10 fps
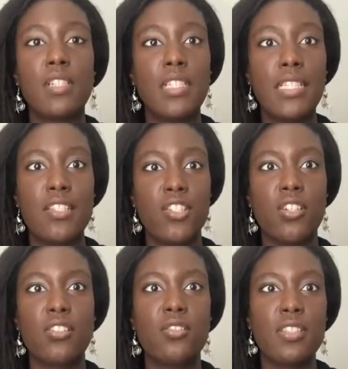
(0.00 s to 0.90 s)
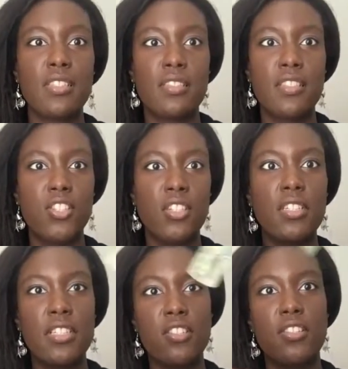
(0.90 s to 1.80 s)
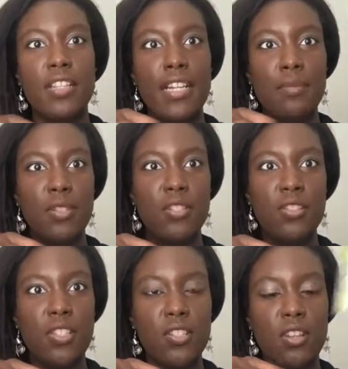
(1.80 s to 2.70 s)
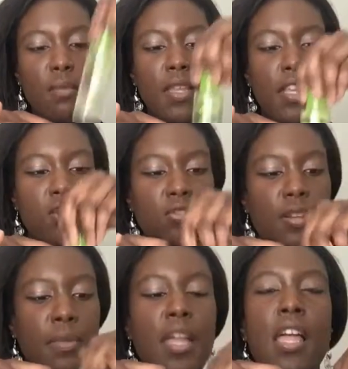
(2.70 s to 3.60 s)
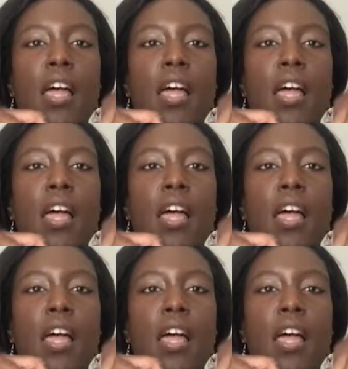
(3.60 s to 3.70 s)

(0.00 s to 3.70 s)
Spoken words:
cleanser. So this is the gel cleanser that I've been using, took on my last trip.